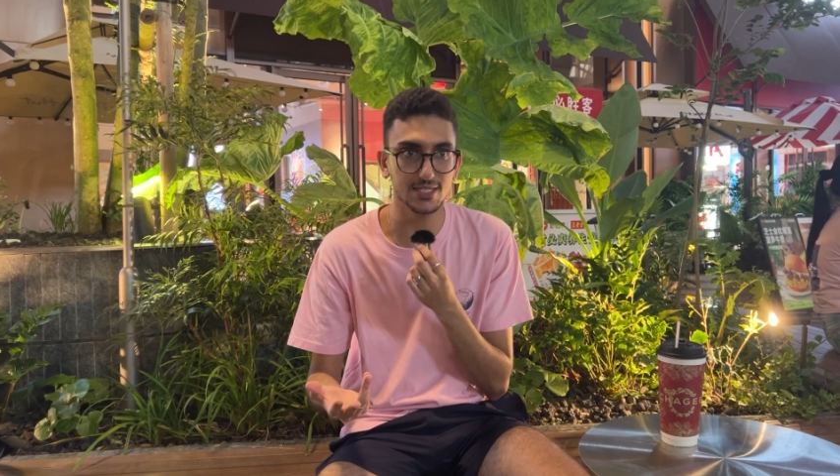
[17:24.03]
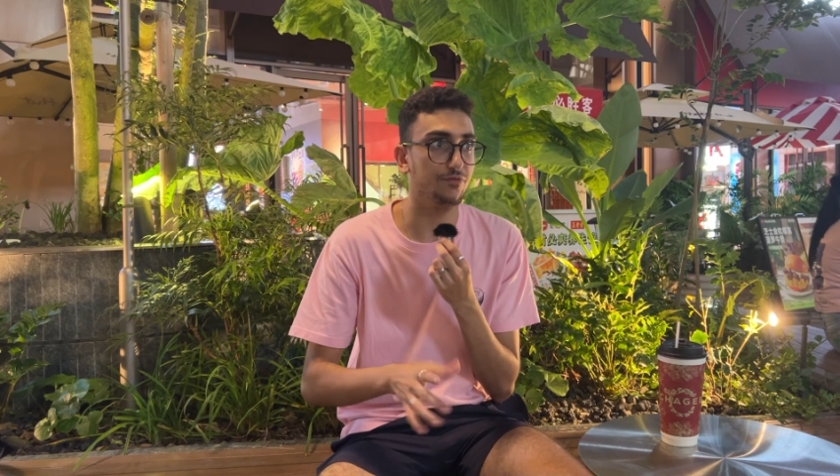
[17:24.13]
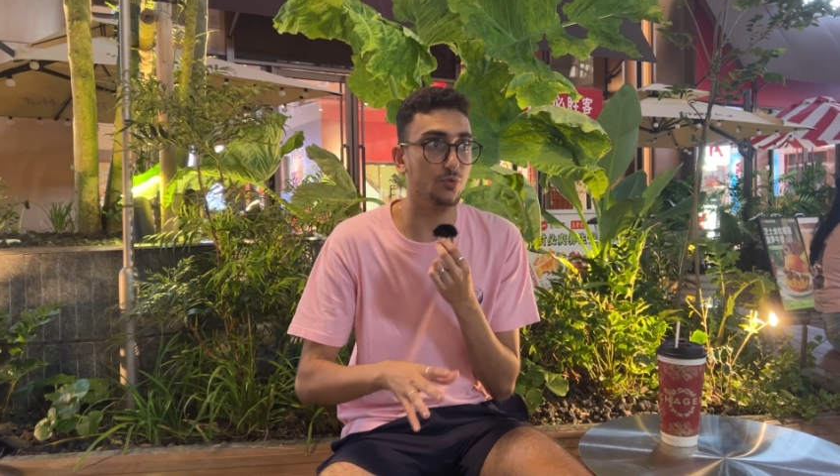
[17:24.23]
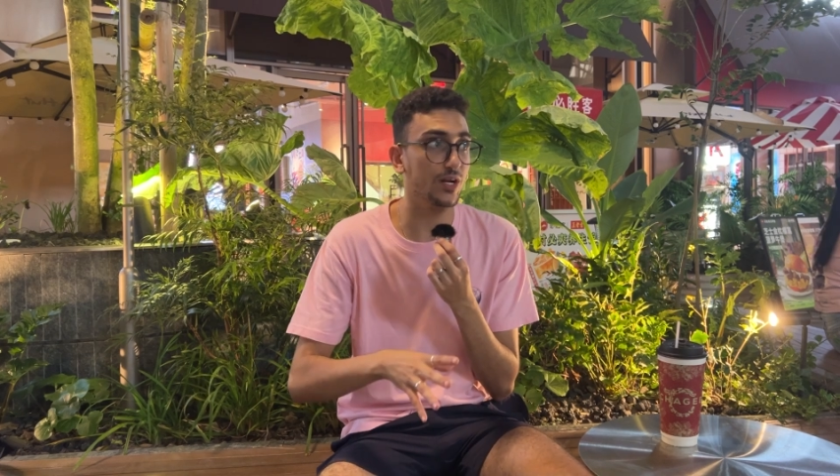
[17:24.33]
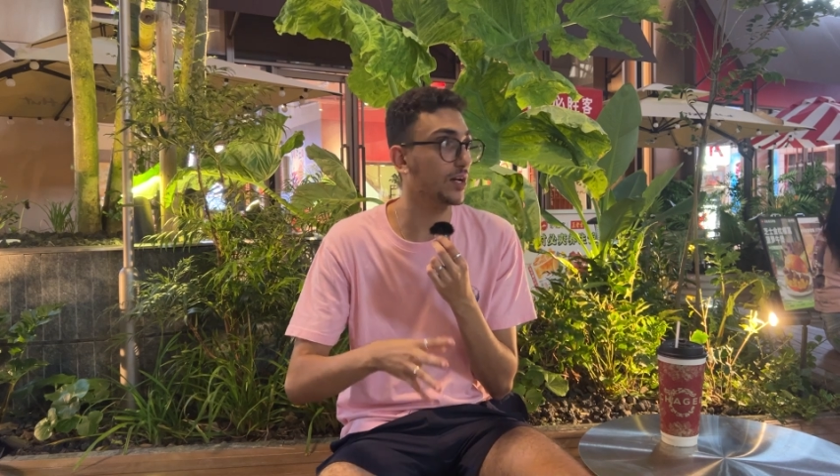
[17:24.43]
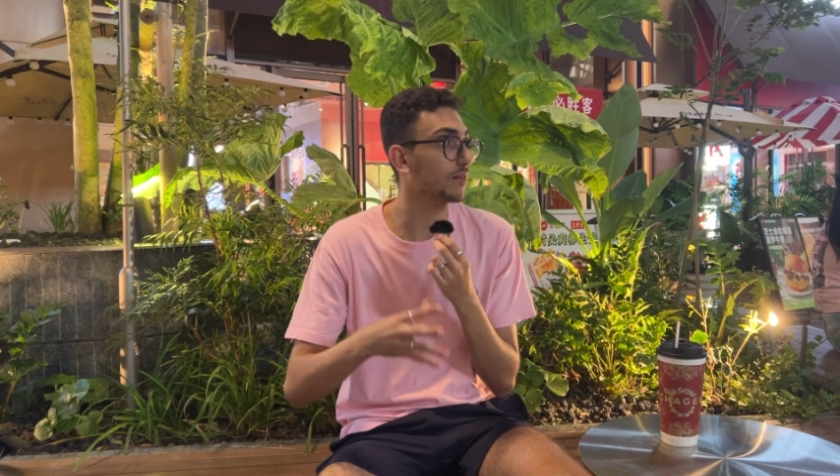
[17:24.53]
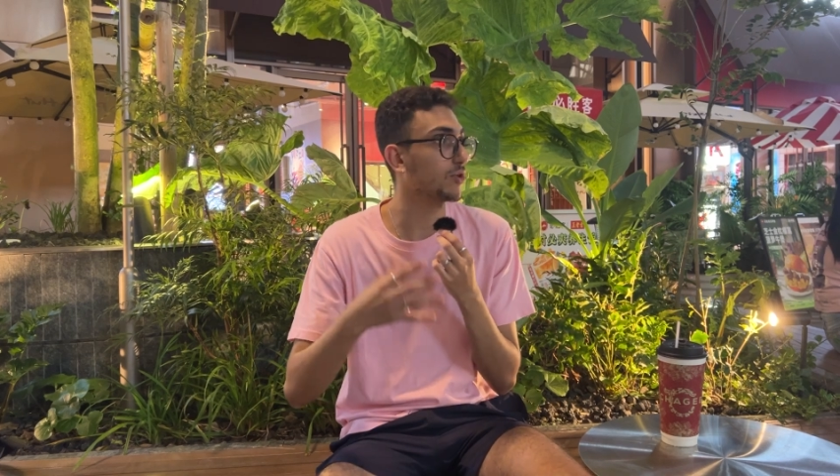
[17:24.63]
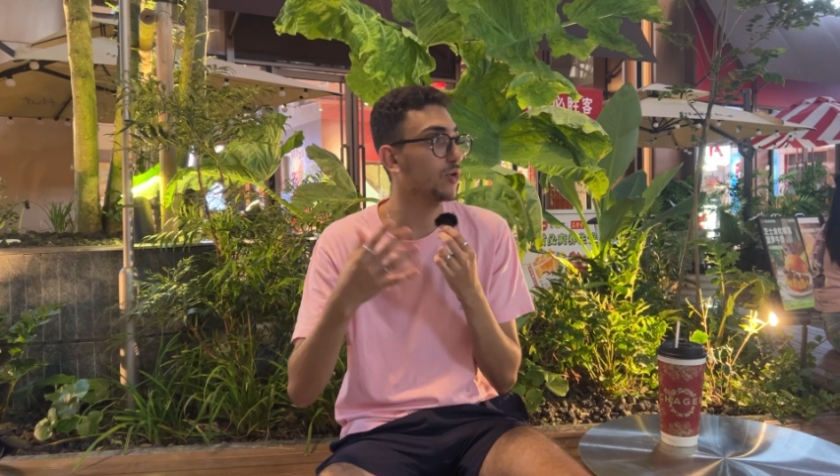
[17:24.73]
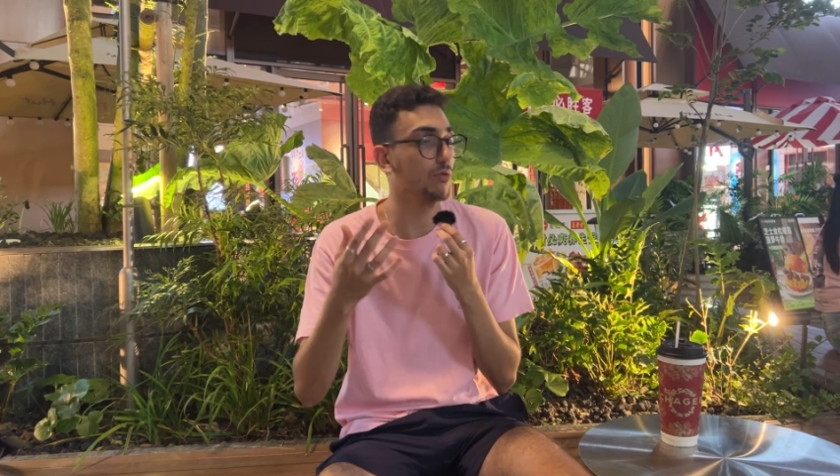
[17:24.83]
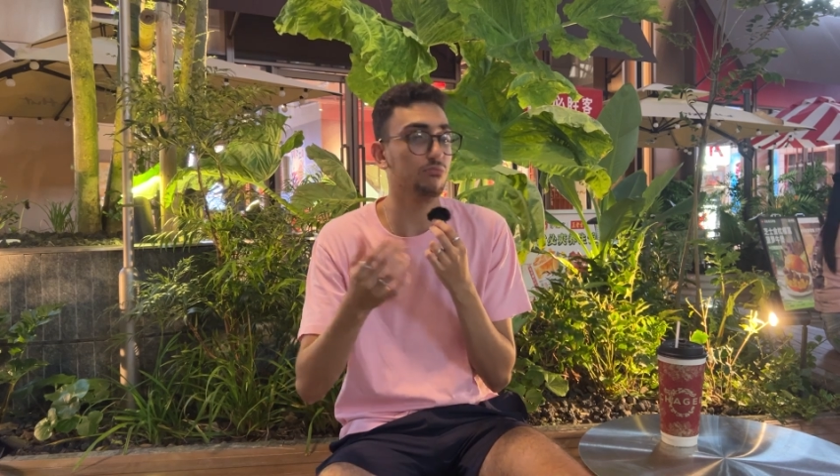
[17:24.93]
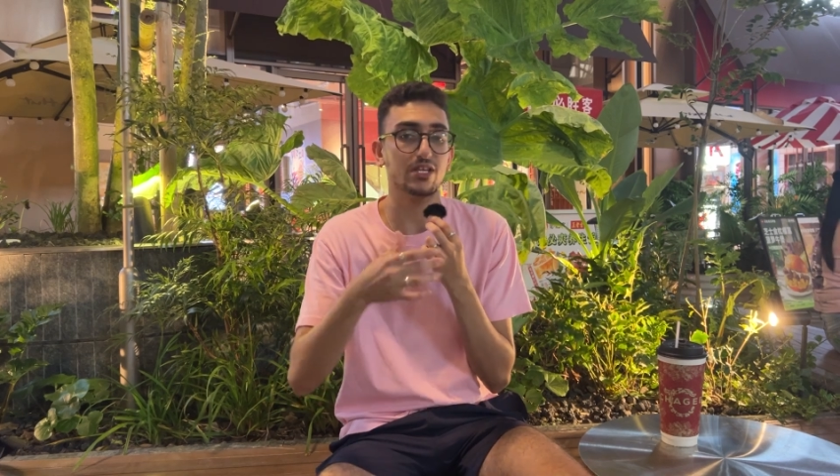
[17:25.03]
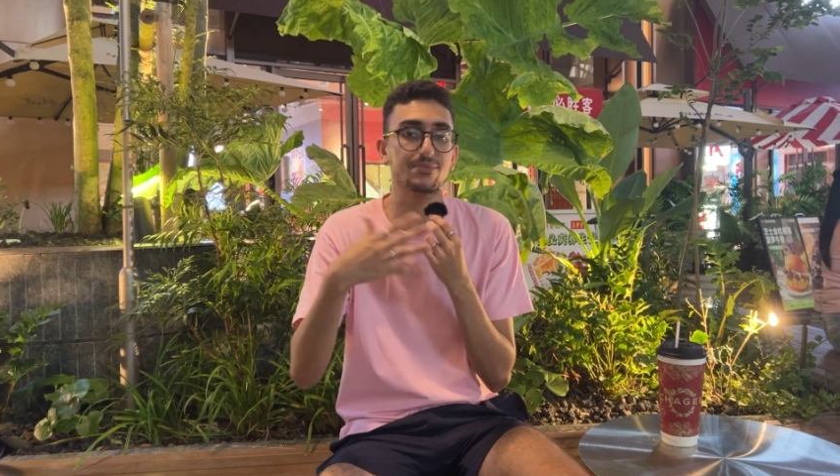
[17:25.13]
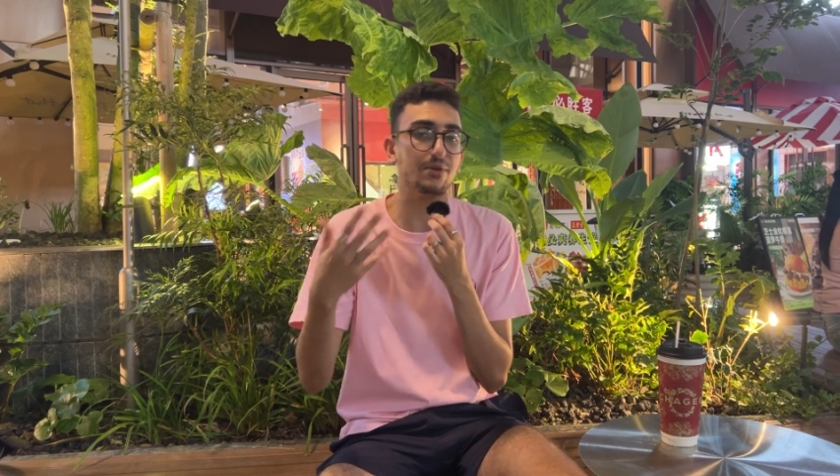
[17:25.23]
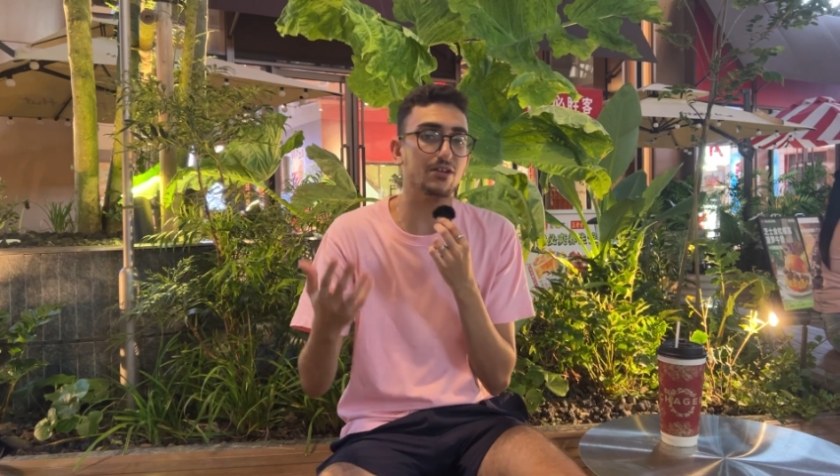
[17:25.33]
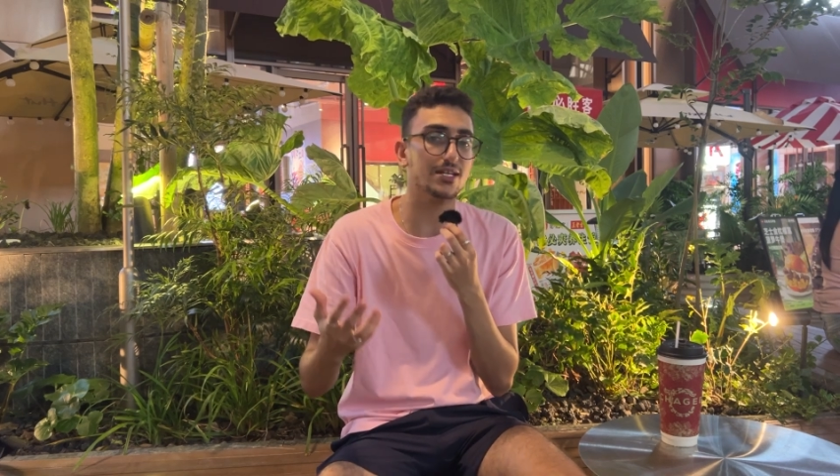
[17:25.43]
If you want to go
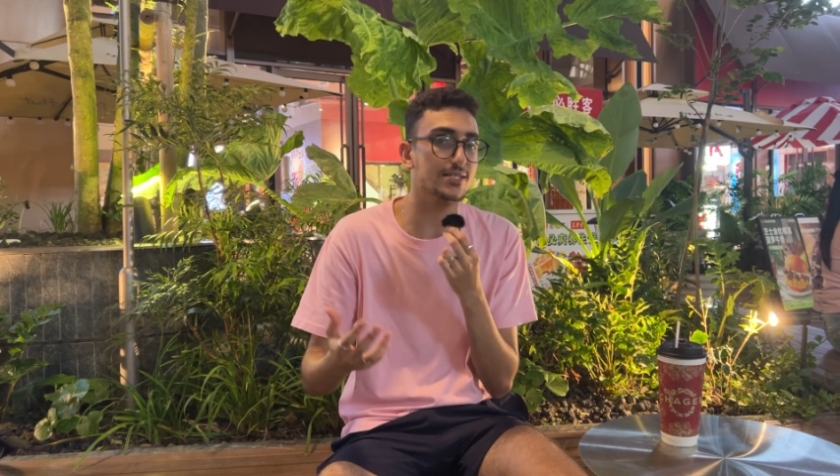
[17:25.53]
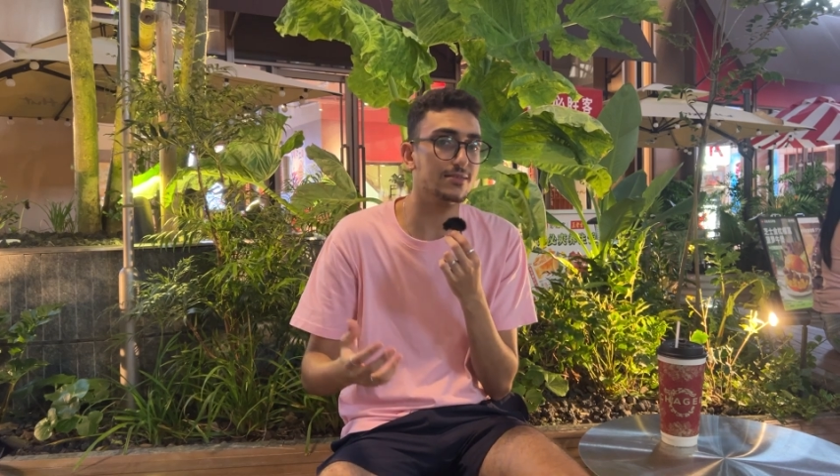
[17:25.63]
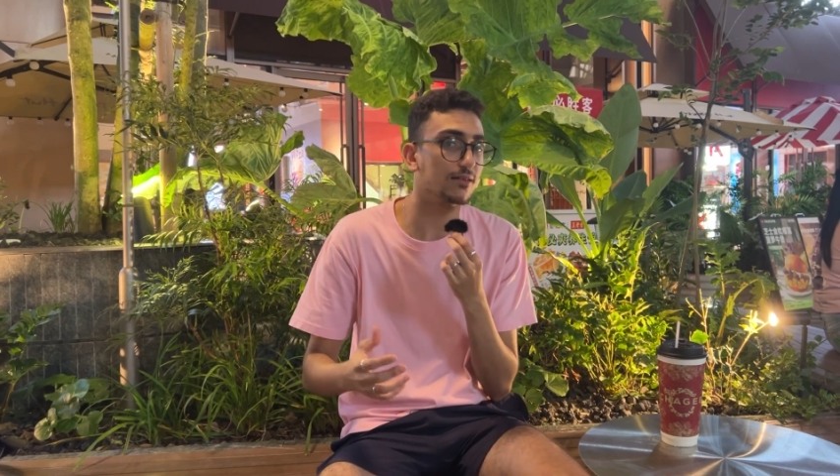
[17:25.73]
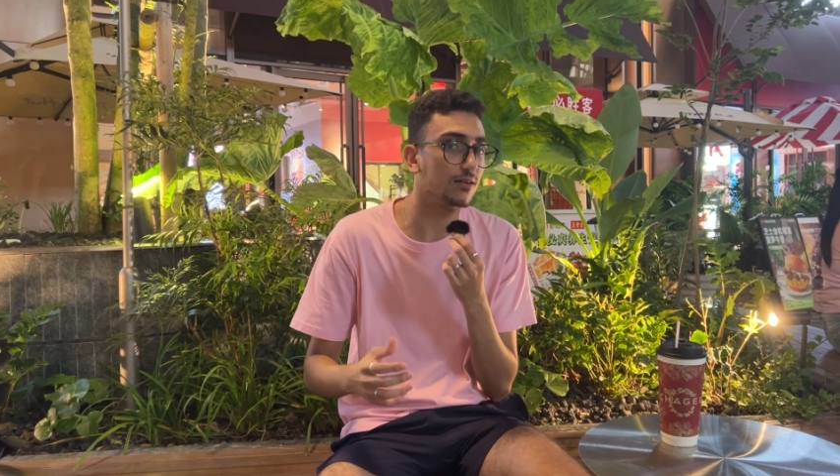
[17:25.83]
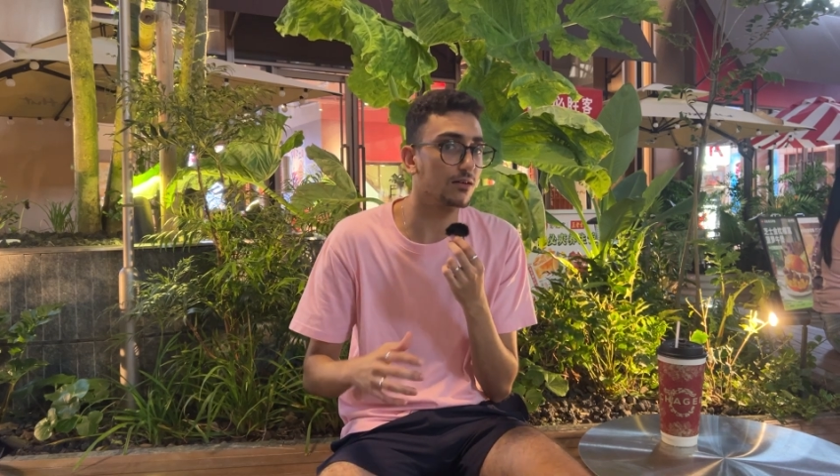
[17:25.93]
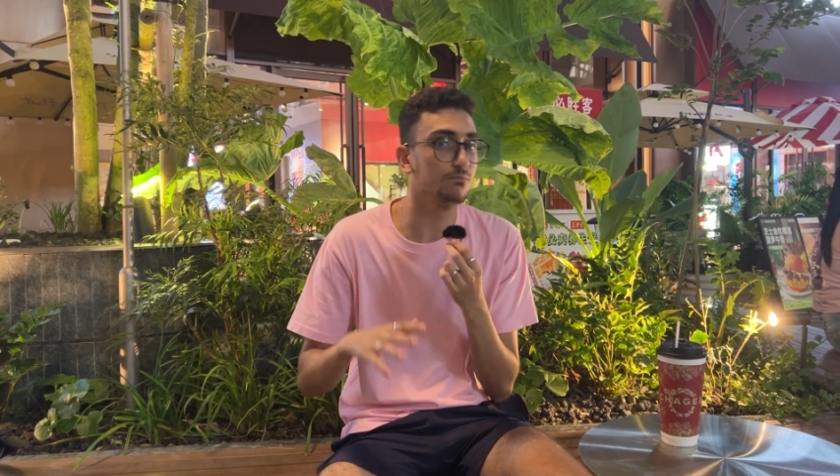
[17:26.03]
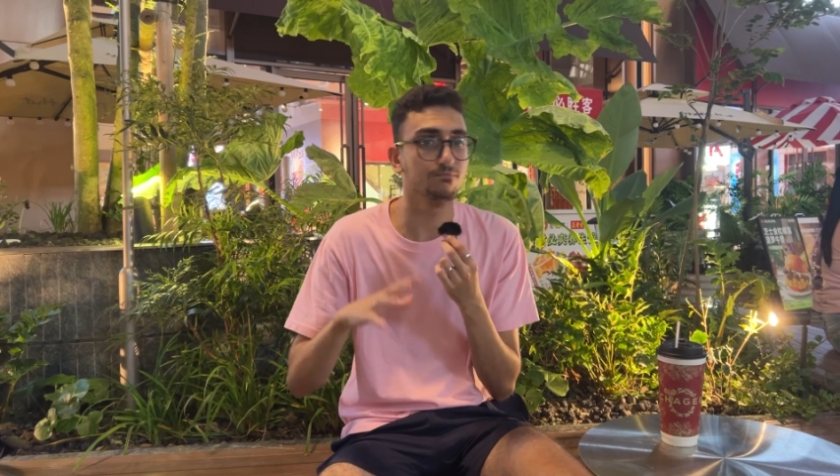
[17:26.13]
experience the